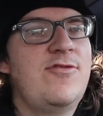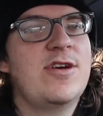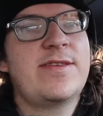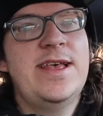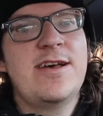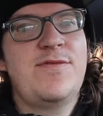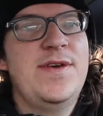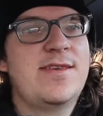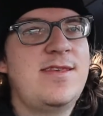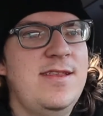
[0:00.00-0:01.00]
truck's locks
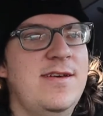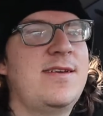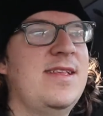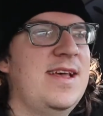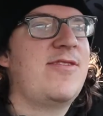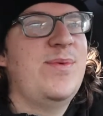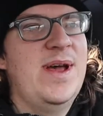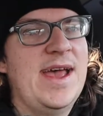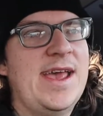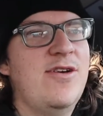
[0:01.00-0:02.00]
fixed, you know, because that's
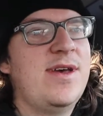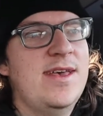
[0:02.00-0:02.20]
where I go.